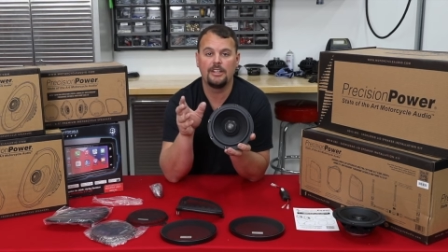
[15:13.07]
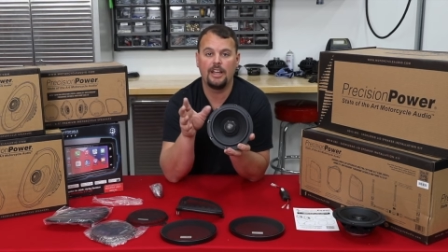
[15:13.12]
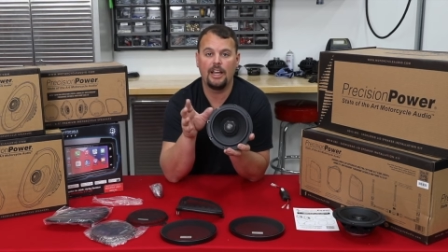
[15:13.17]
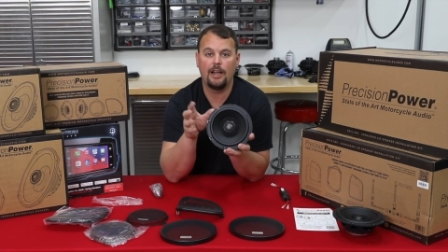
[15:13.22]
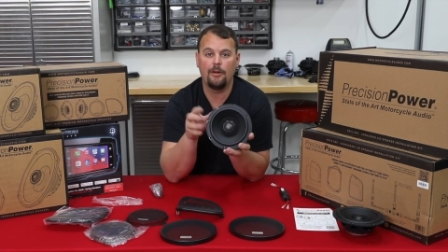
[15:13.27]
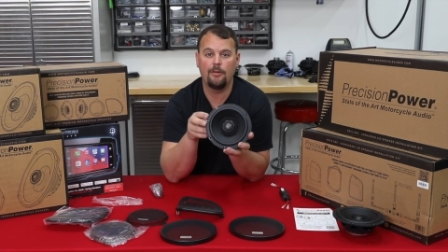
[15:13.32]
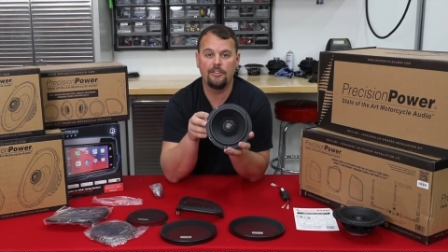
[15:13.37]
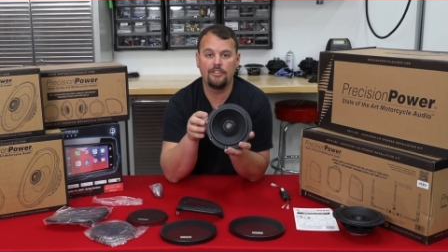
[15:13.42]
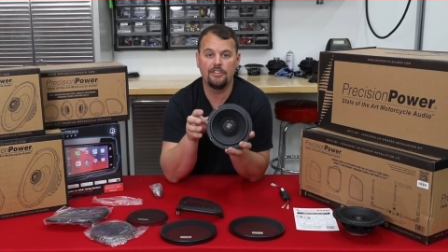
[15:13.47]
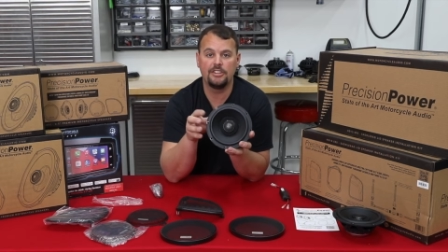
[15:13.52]

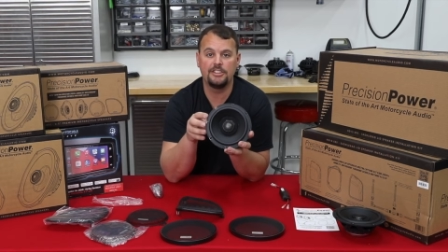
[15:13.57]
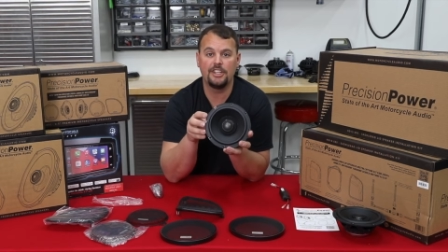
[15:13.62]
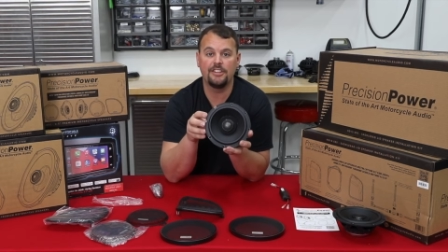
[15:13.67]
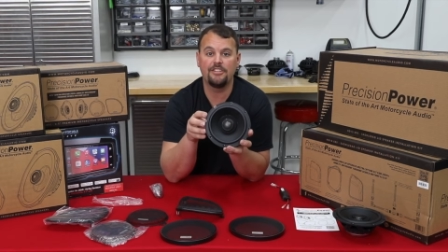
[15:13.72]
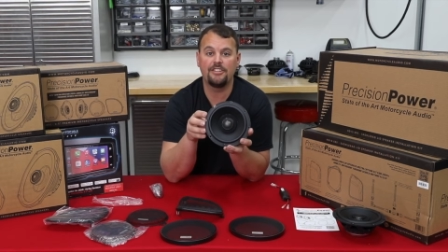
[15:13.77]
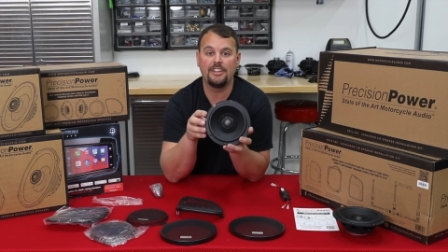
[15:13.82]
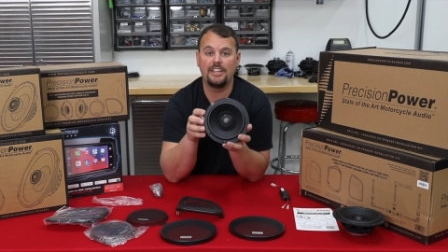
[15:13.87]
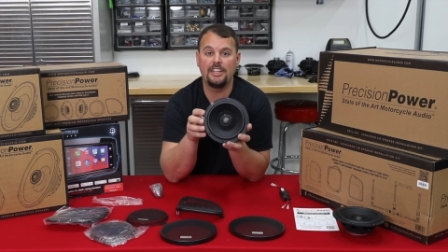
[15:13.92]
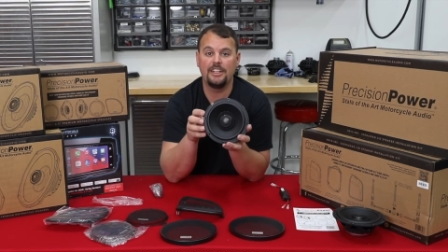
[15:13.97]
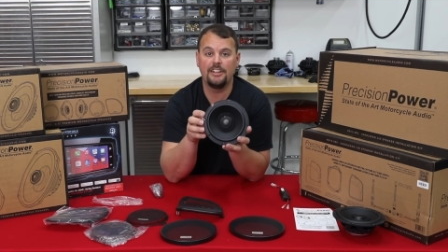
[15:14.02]
I would
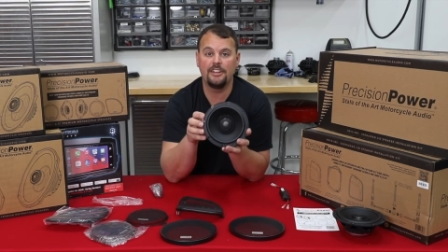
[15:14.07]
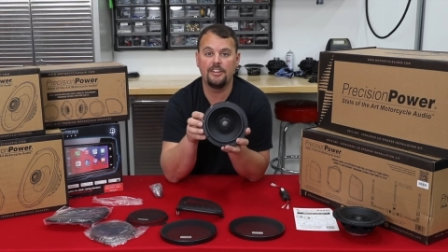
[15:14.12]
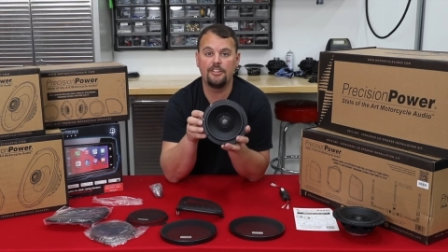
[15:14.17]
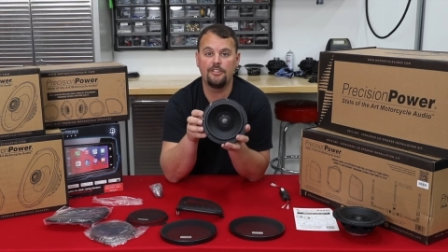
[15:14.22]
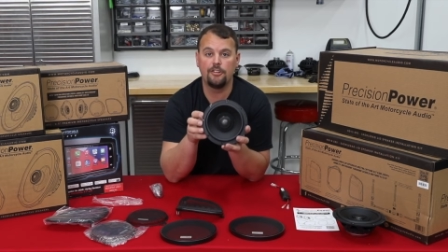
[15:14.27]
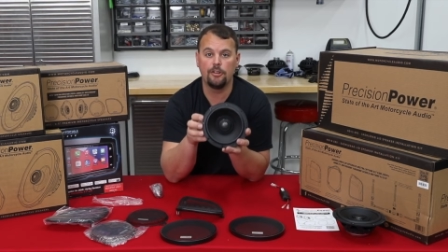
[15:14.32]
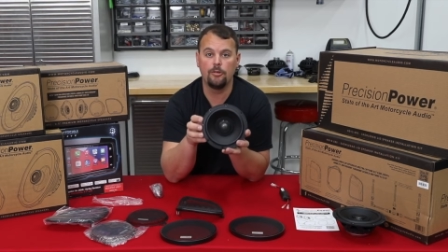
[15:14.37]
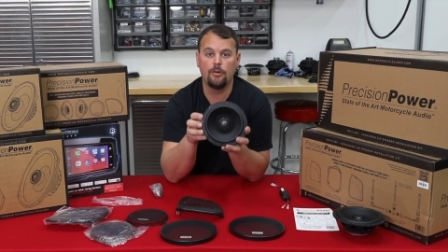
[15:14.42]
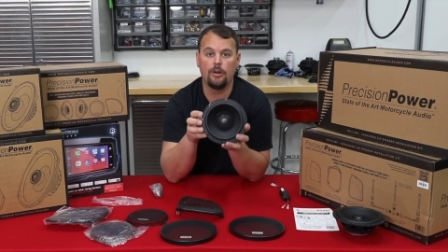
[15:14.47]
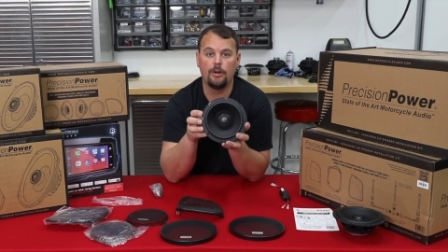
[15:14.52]
suggest getting the
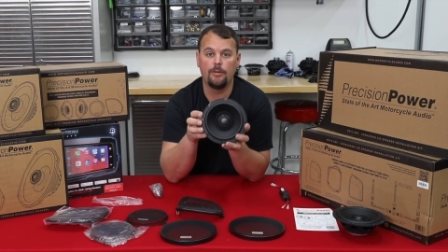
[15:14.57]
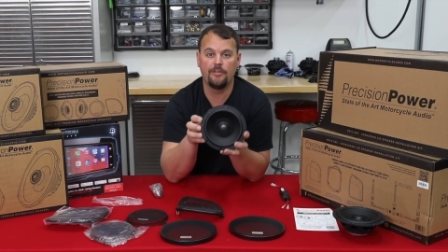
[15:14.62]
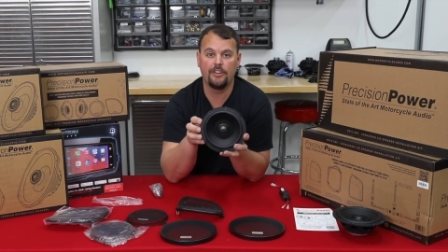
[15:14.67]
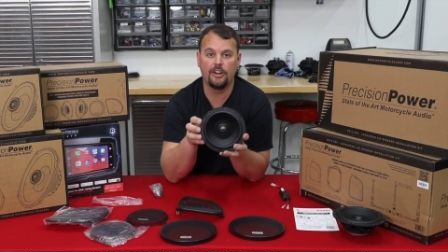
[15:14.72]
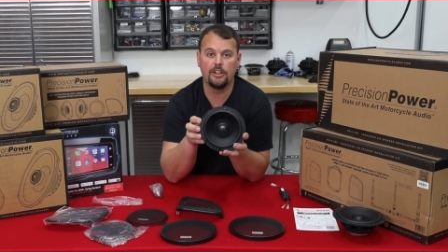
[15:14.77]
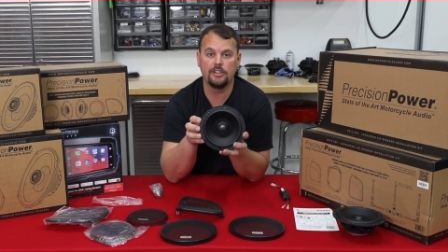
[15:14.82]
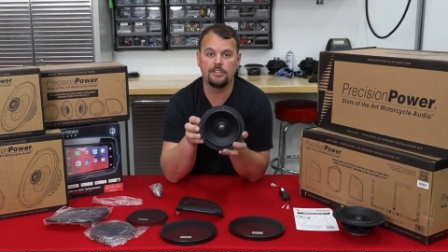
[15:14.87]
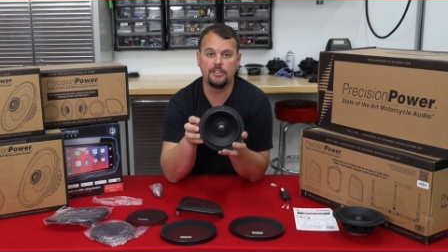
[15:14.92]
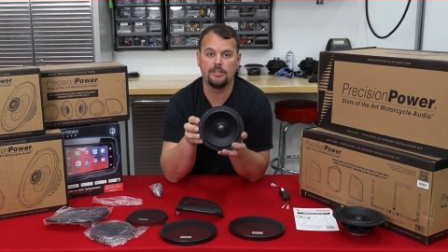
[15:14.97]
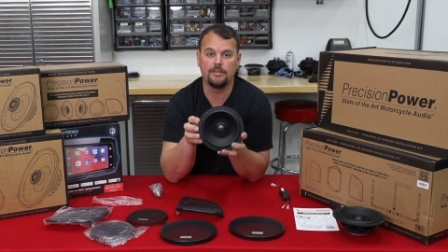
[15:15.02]
2 ohm
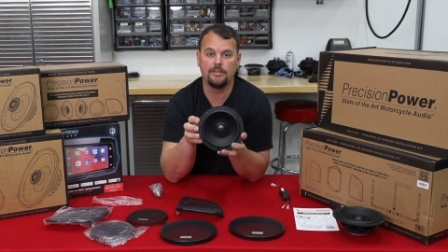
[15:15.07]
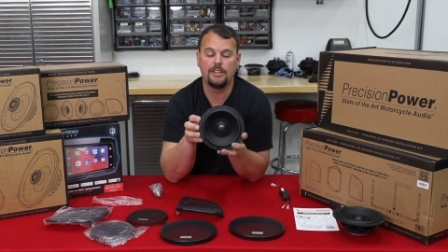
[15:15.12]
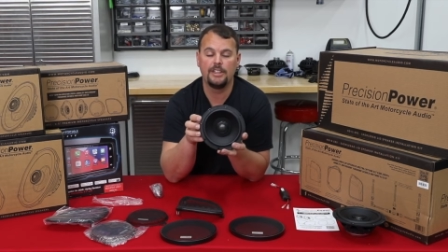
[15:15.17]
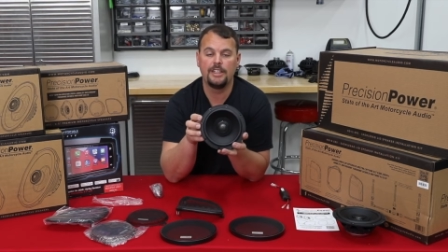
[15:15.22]
version.